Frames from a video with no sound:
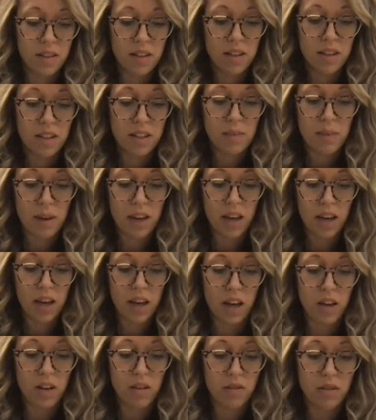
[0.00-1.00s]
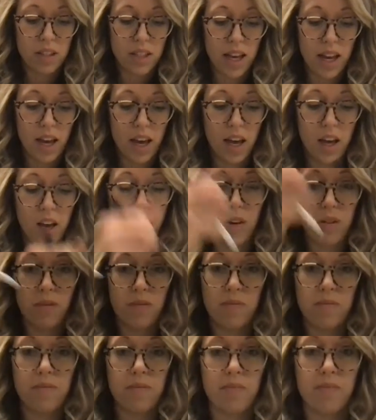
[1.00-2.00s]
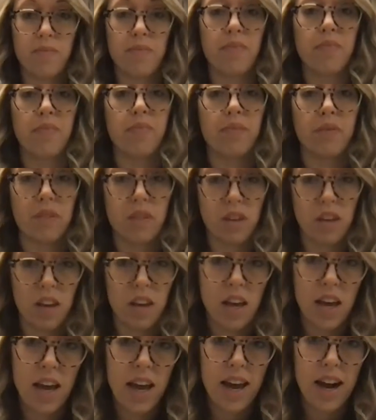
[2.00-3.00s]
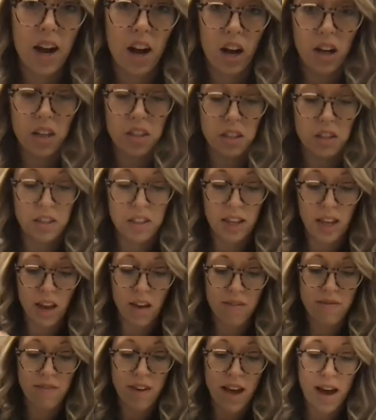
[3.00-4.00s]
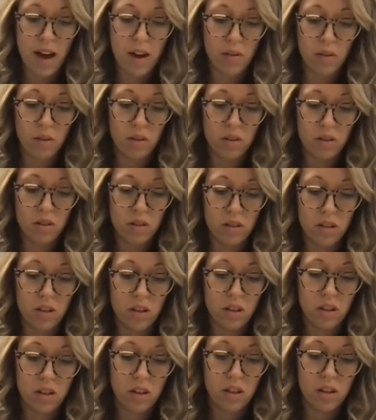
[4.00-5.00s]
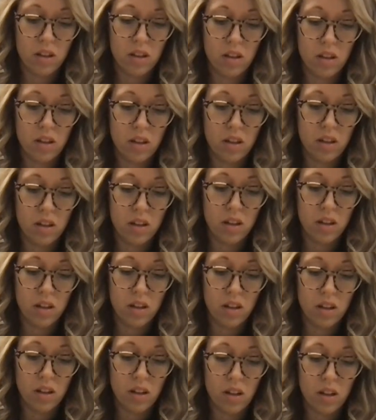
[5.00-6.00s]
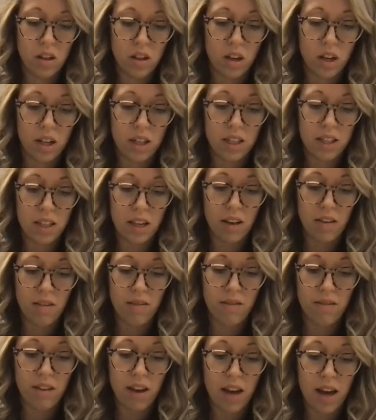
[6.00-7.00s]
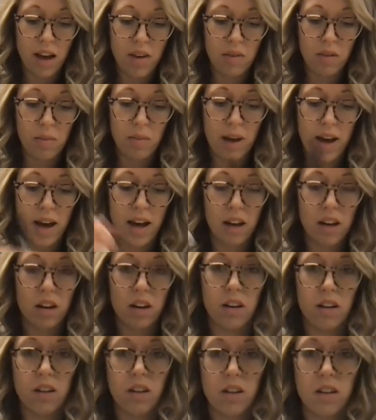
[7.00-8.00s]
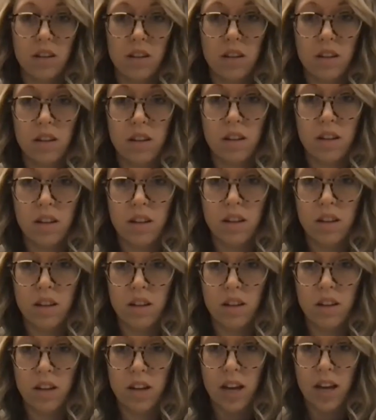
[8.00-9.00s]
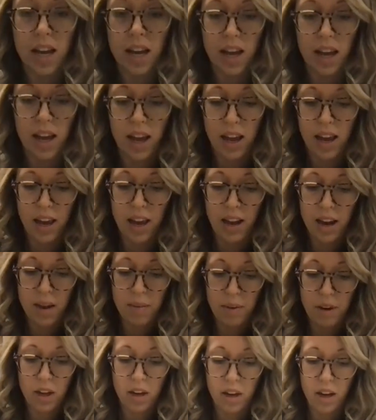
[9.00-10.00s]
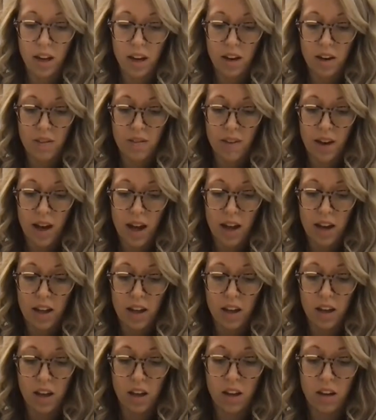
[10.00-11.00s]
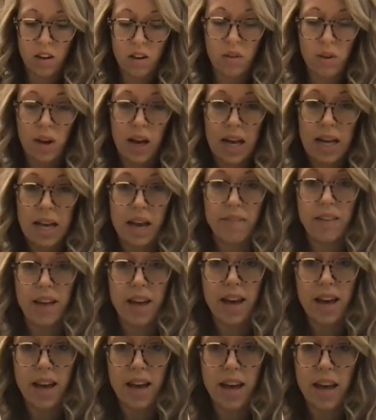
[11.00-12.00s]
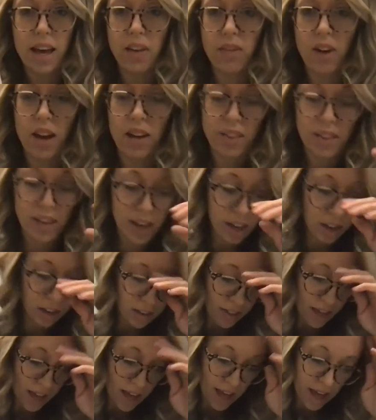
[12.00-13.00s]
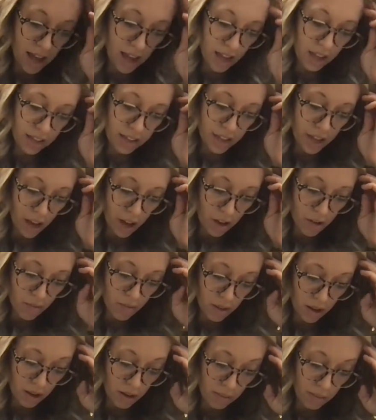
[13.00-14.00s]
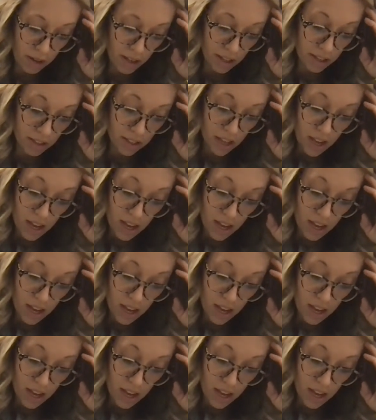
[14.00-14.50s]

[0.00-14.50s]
That's making O say O. And I also see a vowel, consonant, vowel pattern. And I'm going to go ahead and divide it. Oh, I have that A right there. And that A is open, but